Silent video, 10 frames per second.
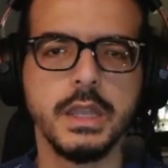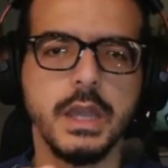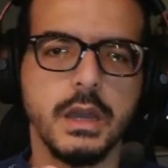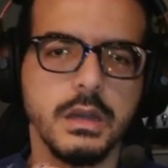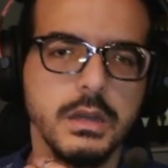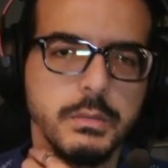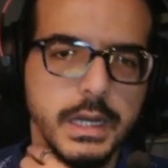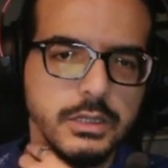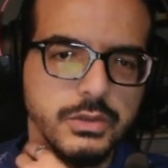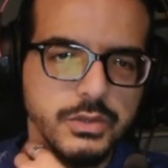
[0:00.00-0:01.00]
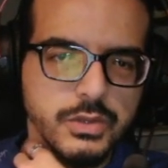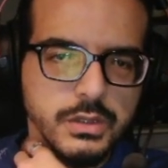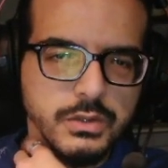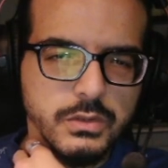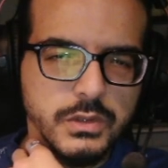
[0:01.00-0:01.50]
And back to the
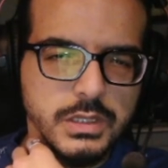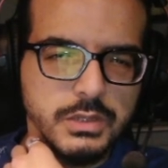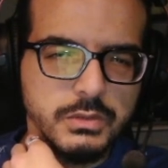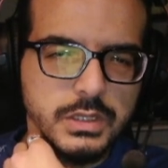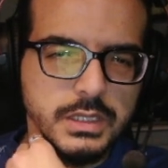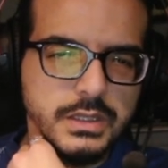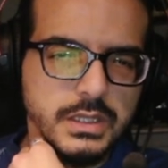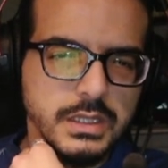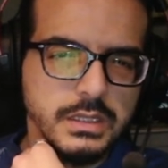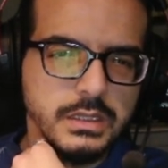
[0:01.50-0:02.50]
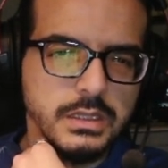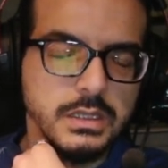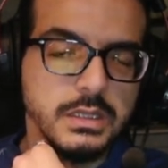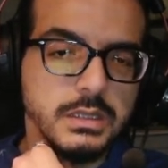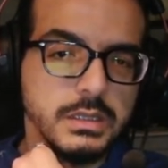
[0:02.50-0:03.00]
trucks over here, we can see that
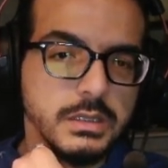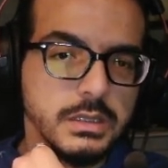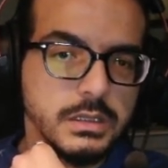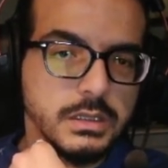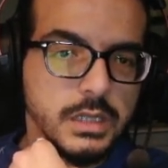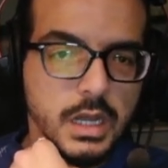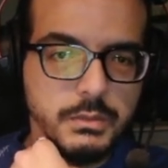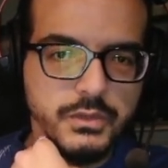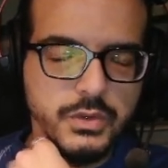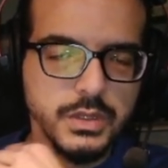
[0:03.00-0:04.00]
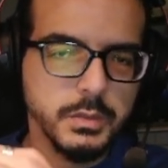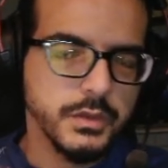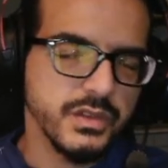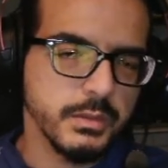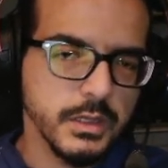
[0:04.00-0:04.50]
in the time for the
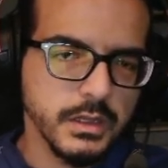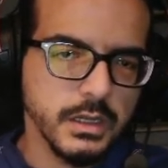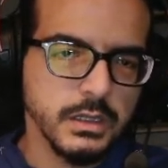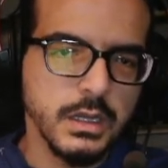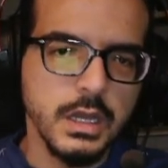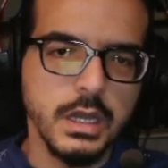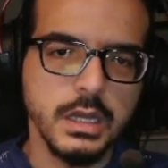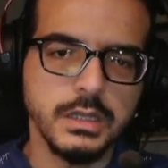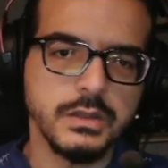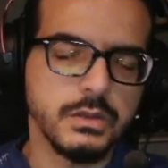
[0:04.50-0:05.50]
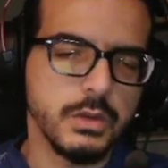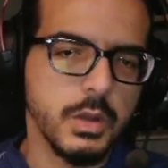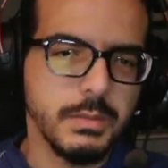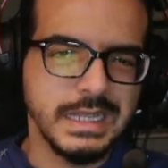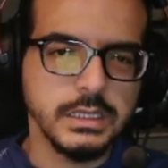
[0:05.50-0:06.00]
PvP, then it's
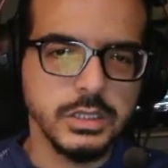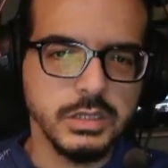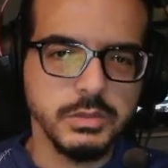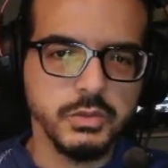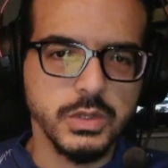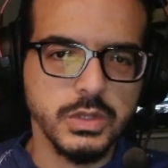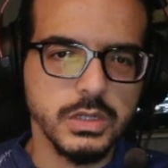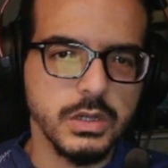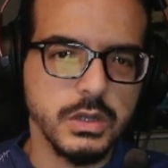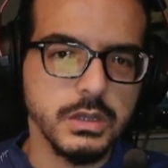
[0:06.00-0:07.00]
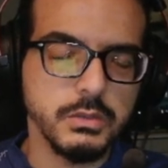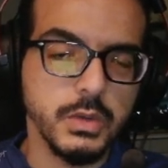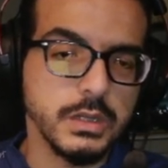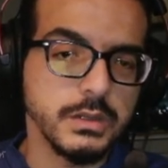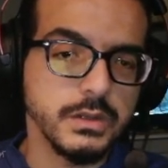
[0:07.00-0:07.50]
recommended to be working on the
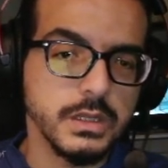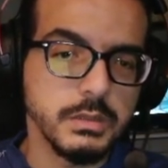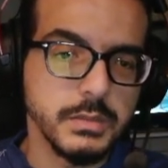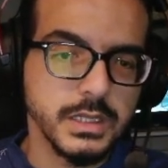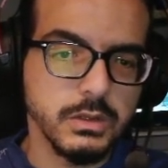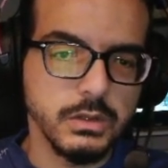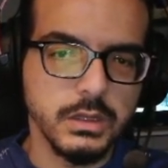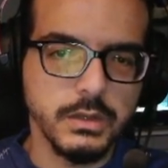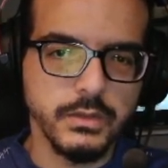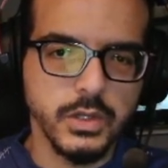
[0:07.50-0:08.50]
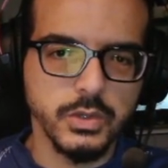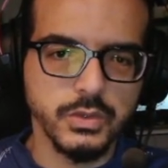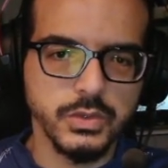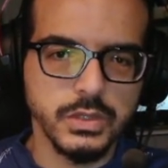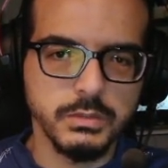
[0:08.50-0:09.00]
ones in the middle if we
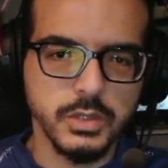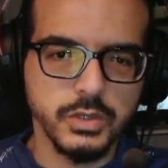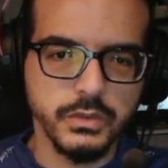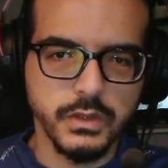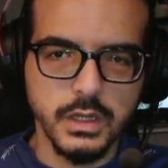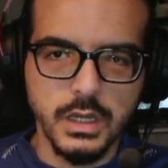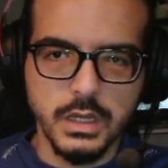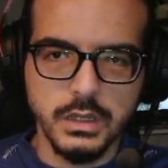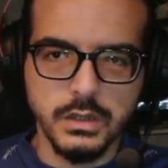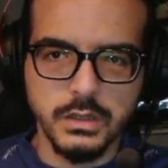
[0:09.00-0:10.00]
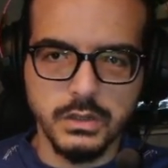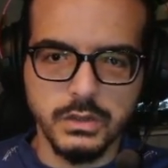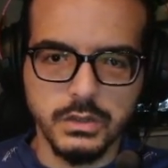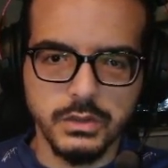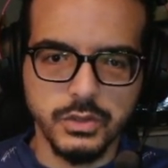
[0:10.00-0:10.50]
go to
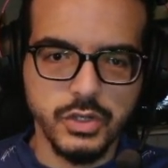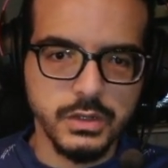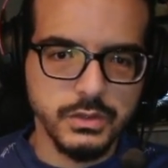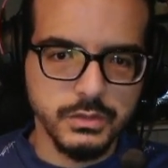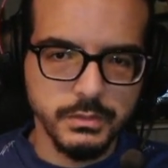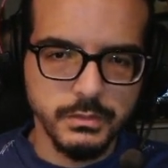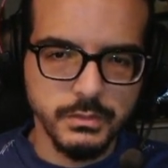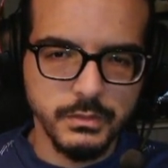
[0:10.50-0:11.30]
the trucks.